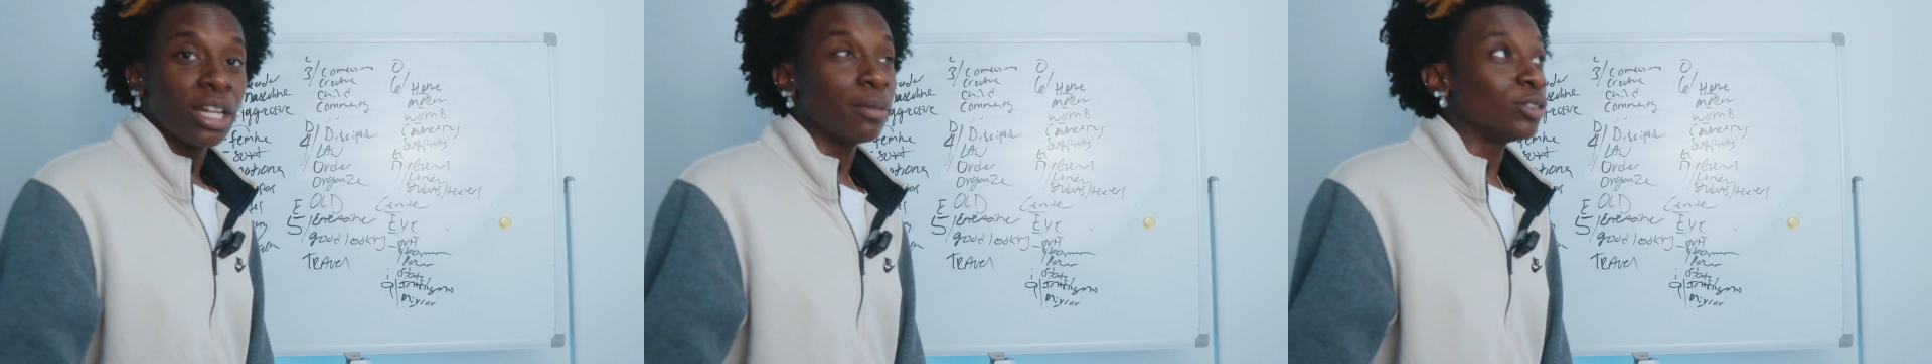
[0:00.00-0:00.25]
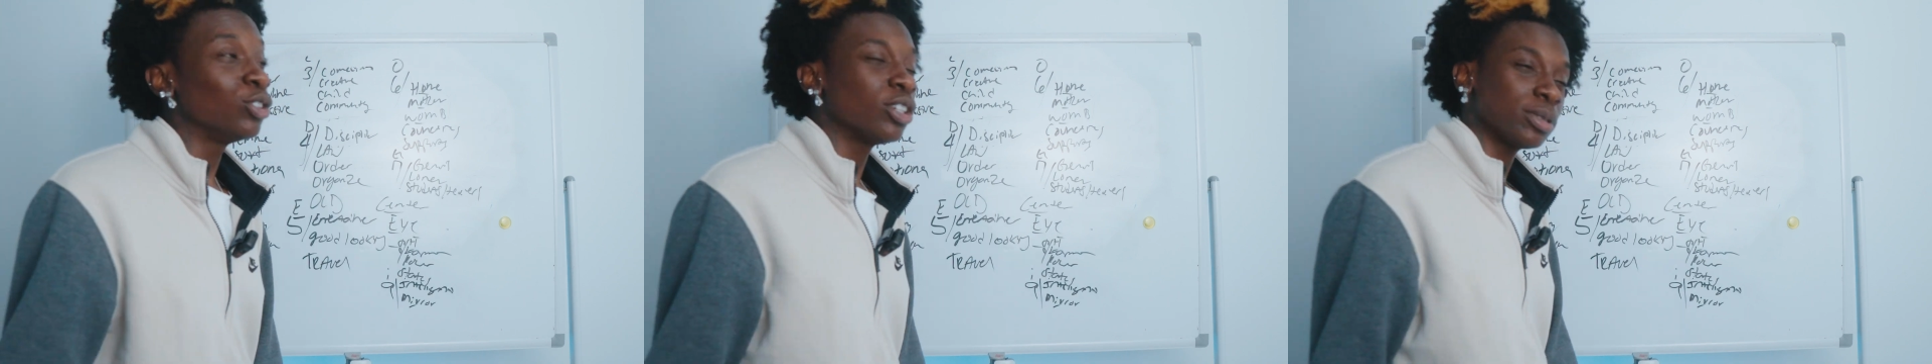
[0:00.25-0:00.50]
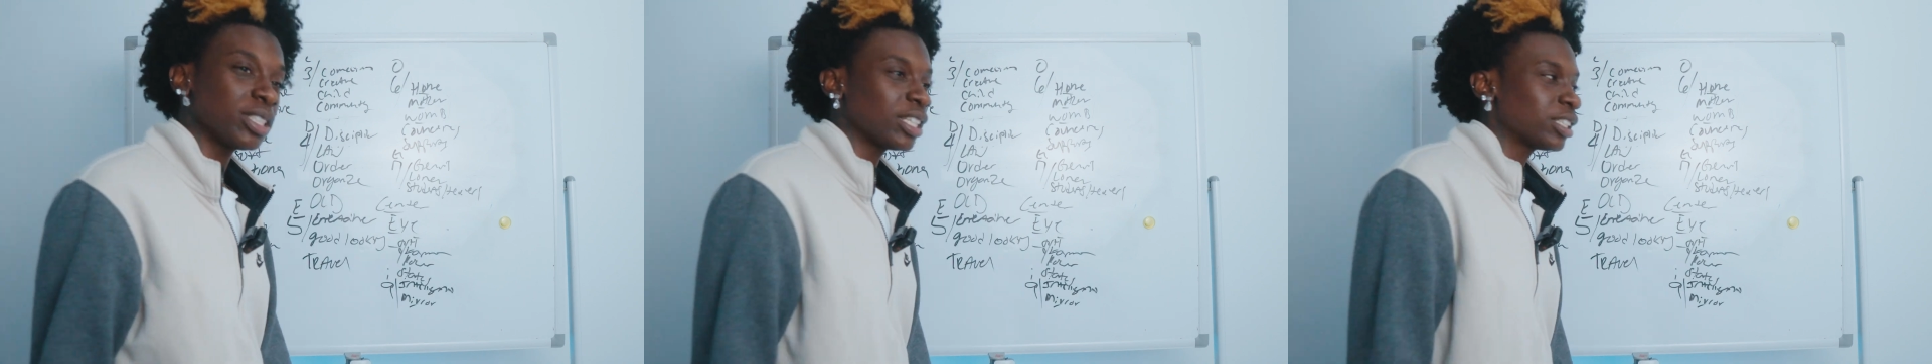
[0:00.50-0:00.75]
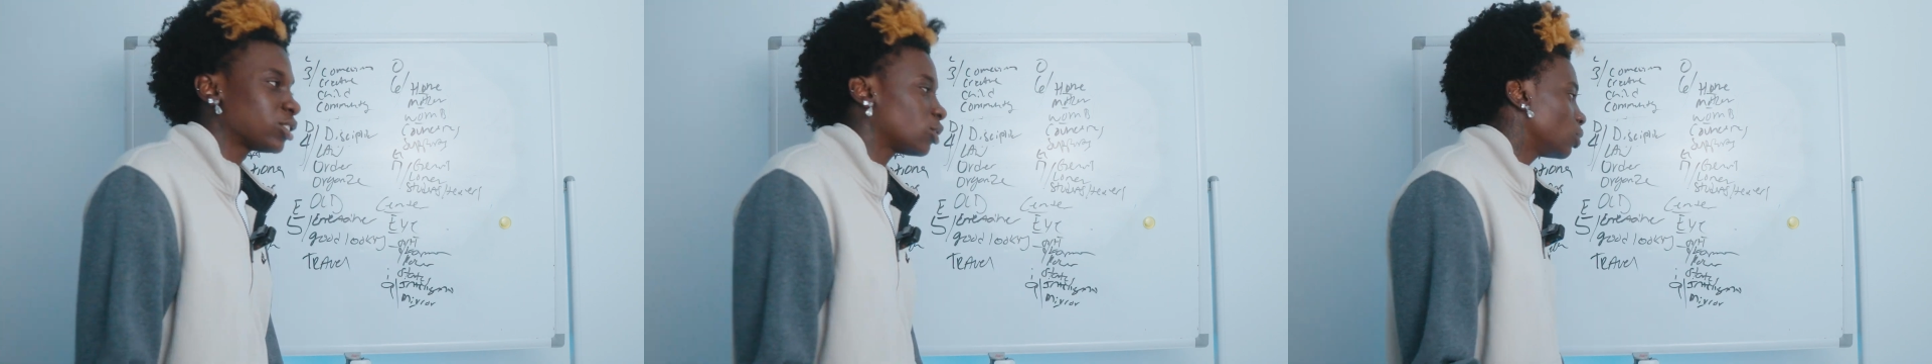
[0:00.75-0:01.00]
Now, you know what I'm
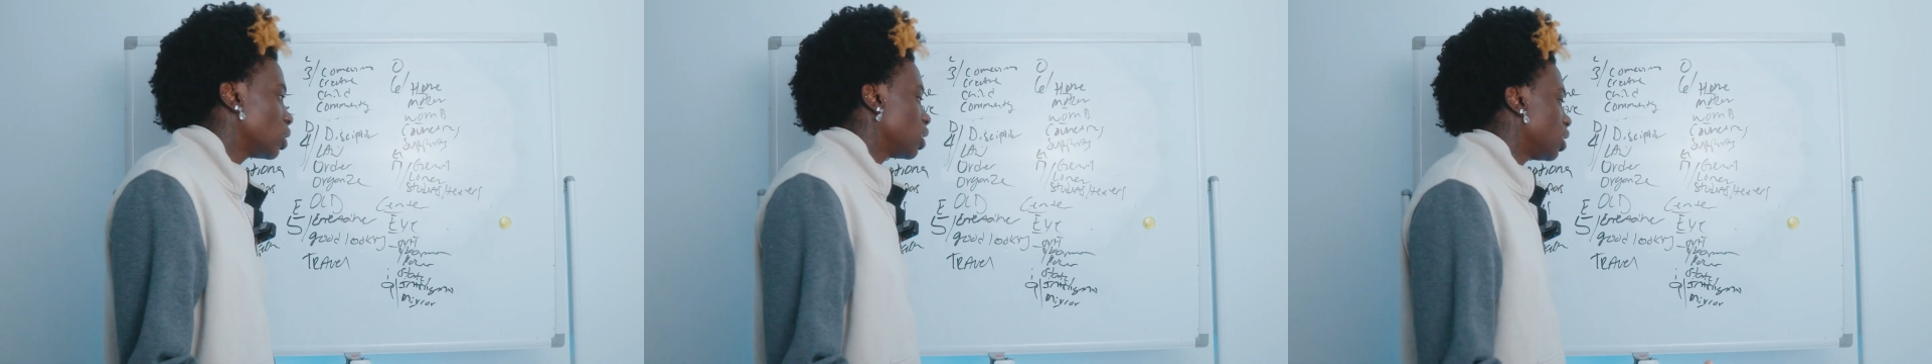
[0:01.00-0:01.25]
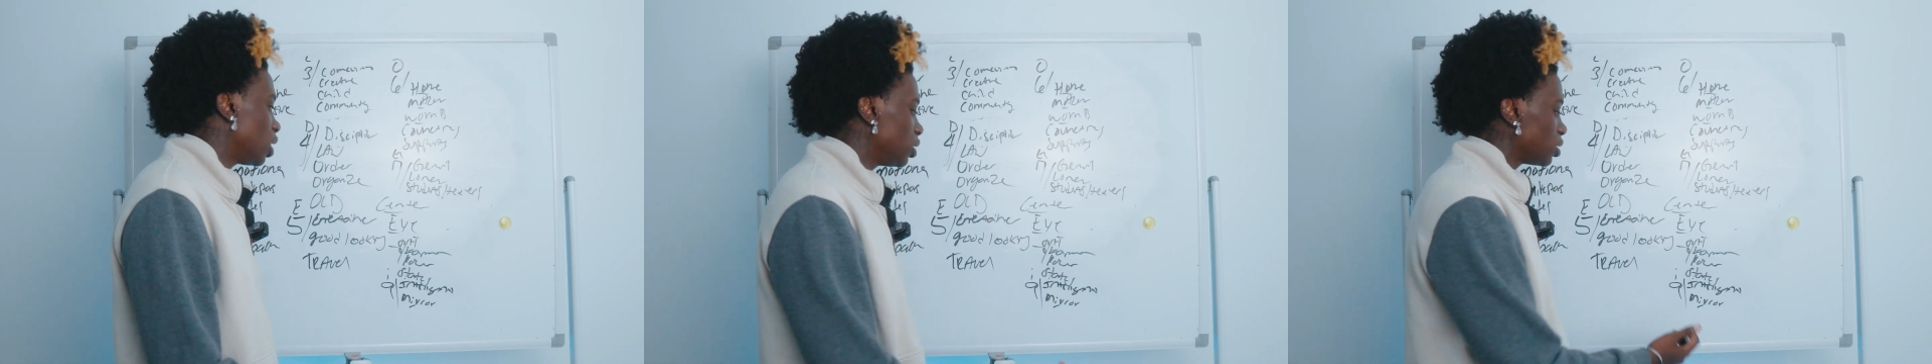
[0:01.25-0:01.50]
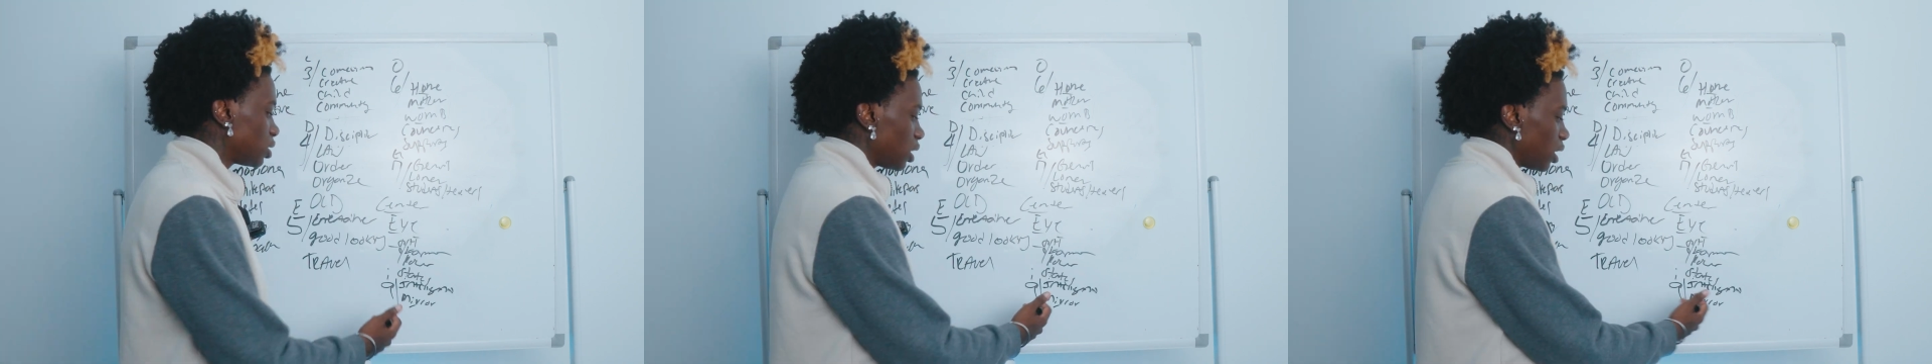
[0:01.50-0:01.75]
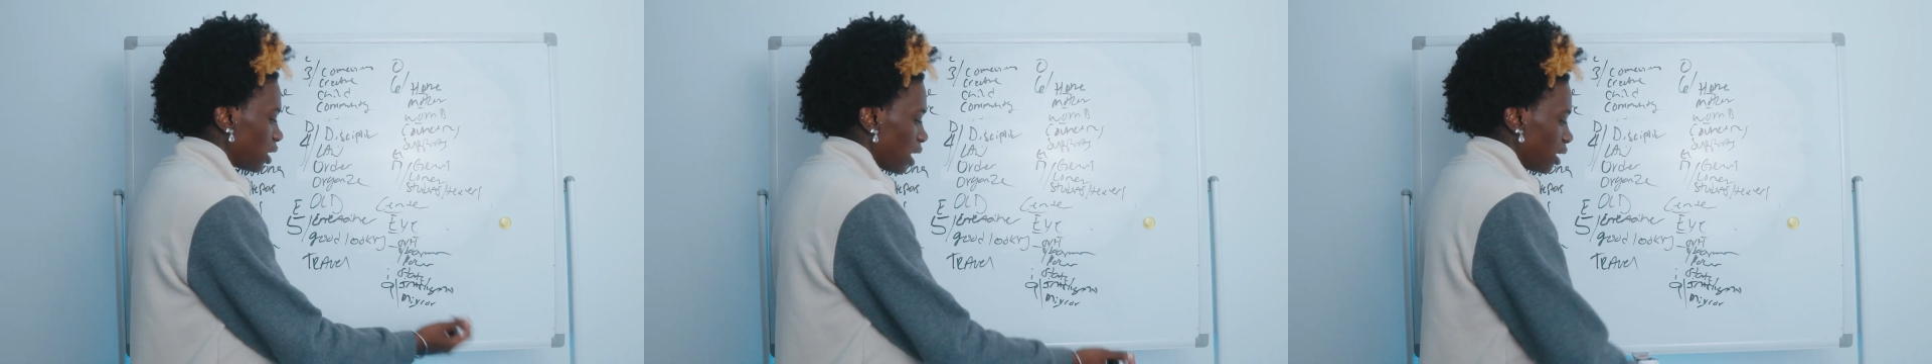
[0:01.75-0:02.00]
saying? So
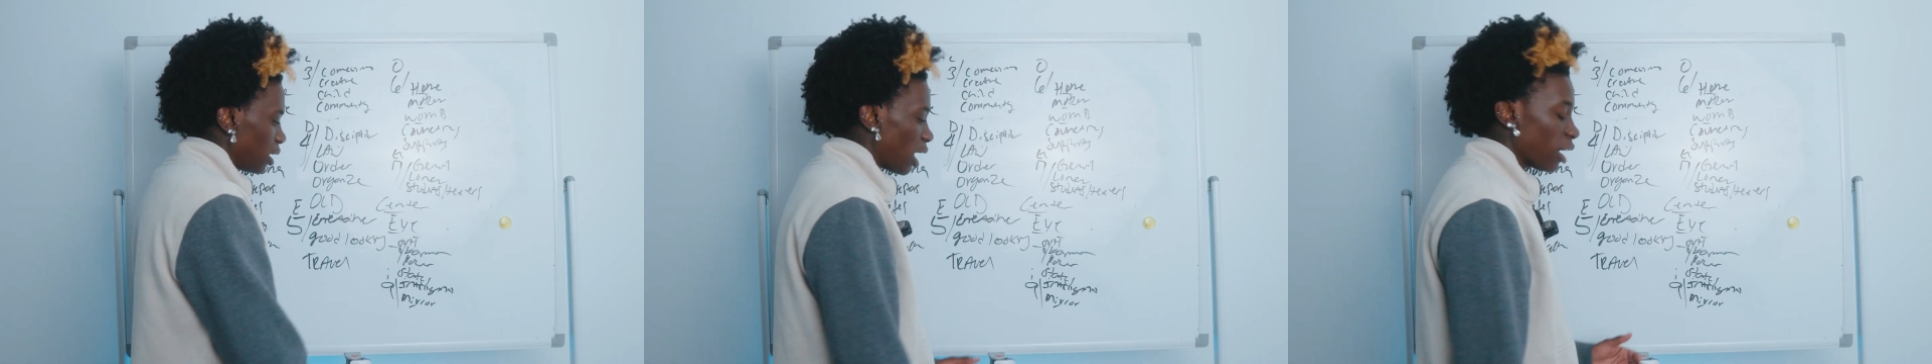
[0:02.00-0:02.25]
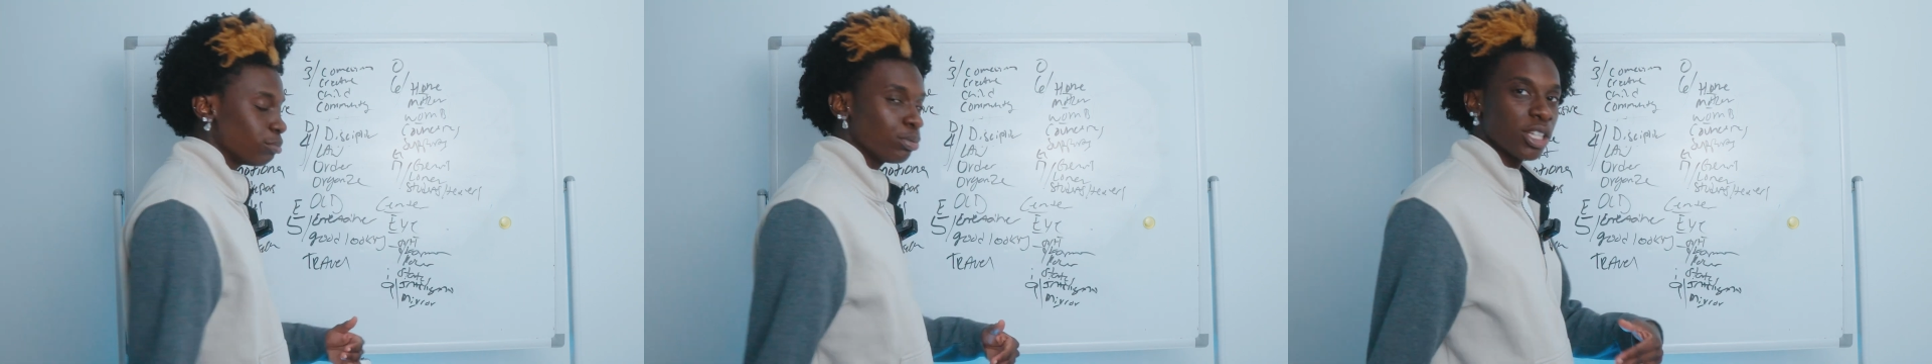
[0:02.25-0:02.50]
understand that 9